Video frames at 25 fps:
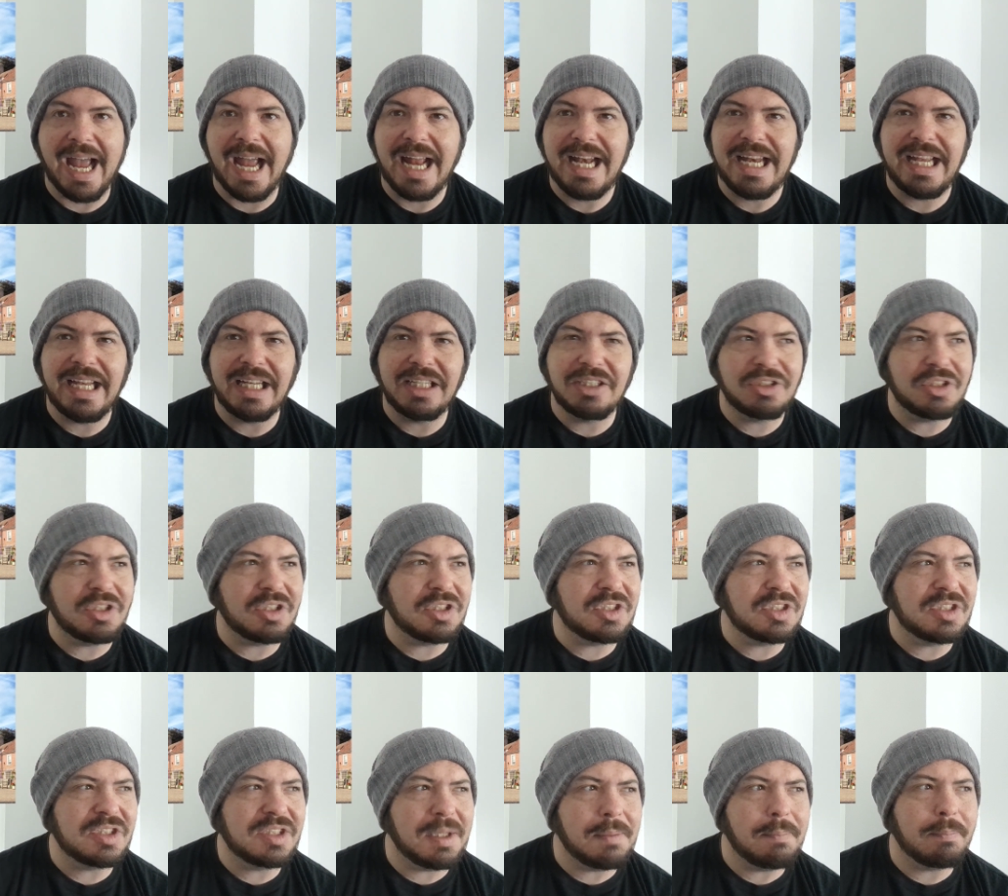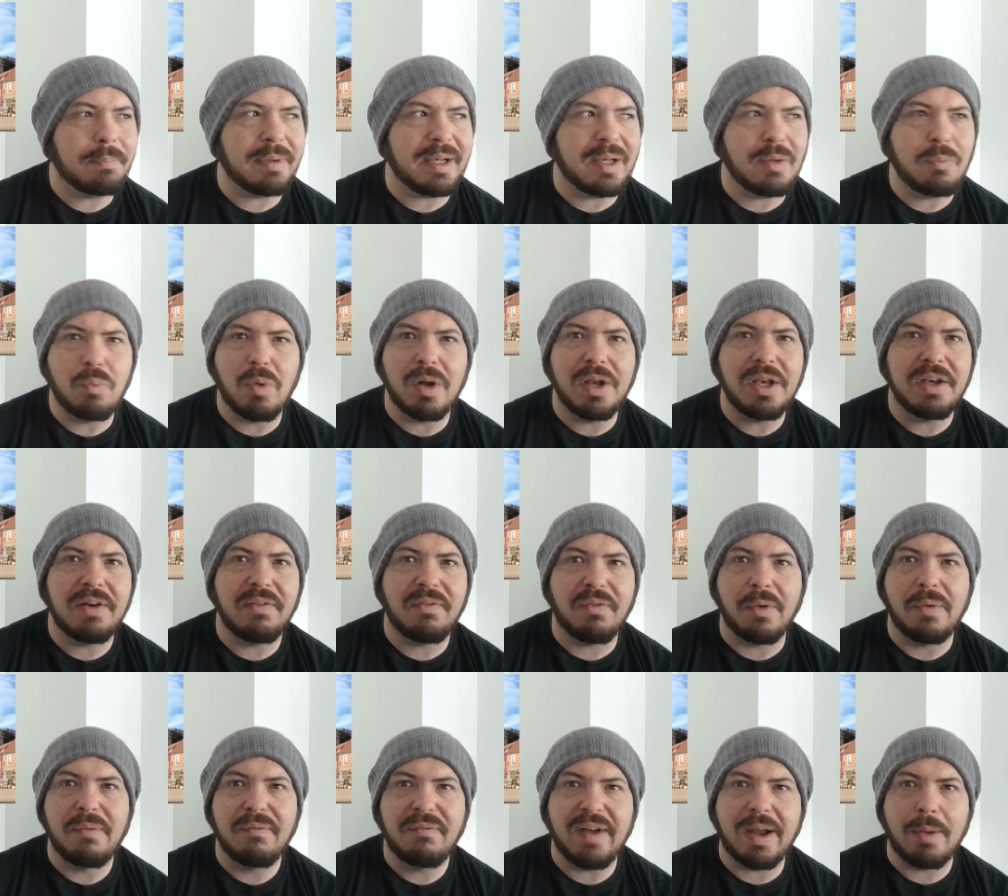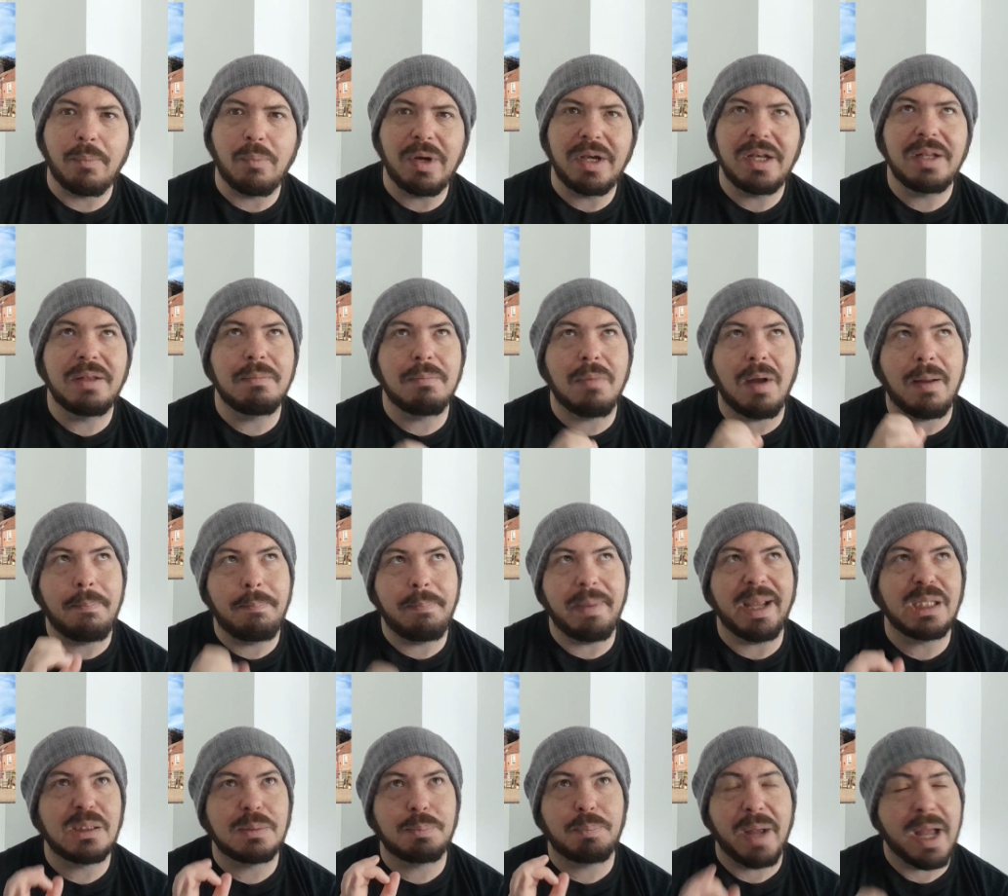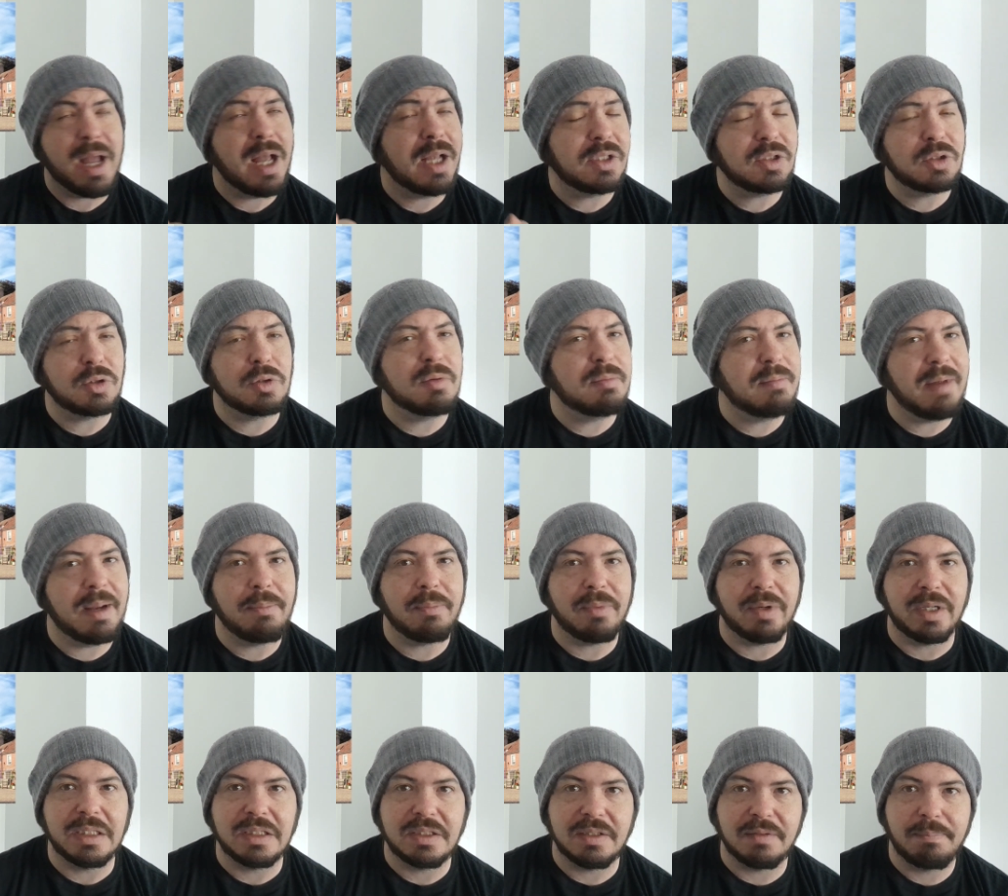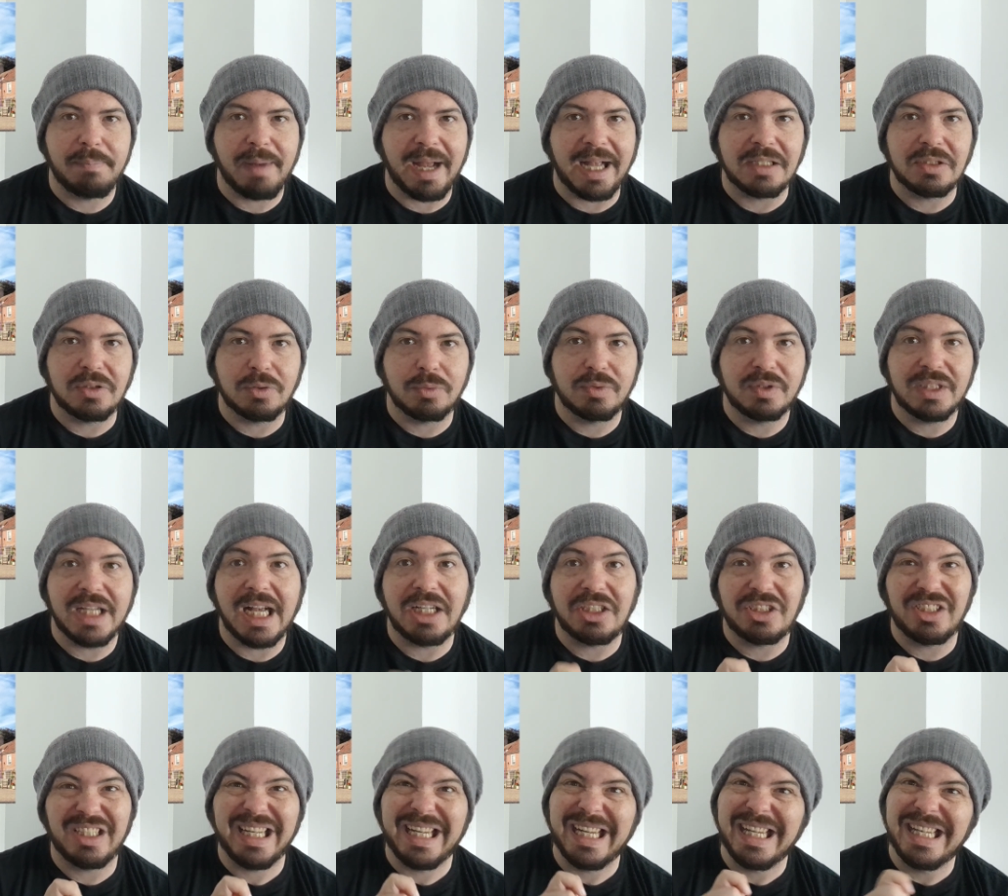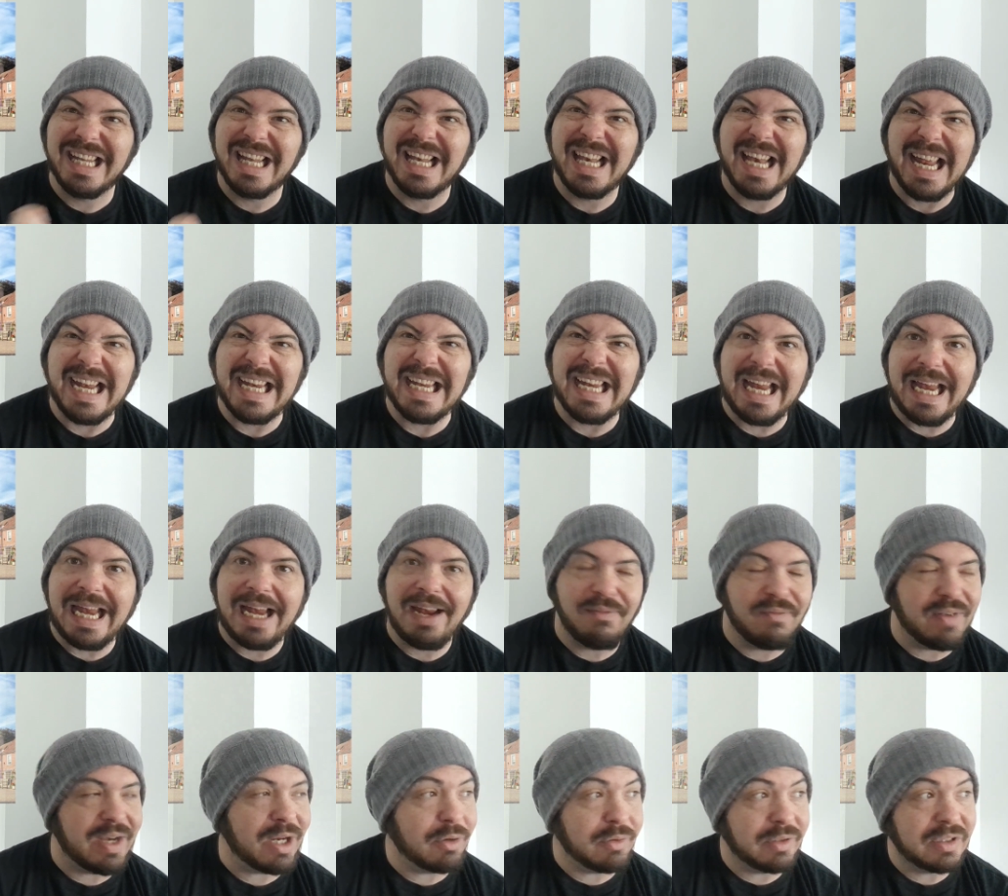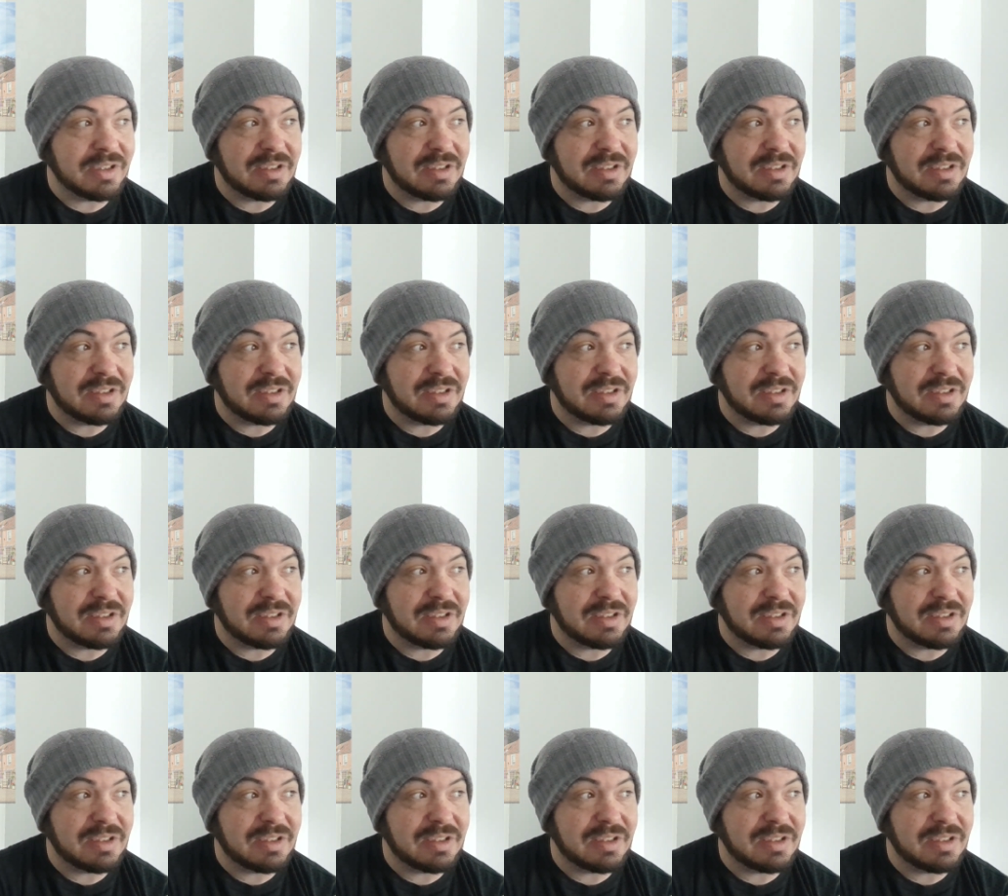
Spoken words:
and it is just simply wonderful. In fact, one of my best personal memories of Battle was actually in the late evening, on a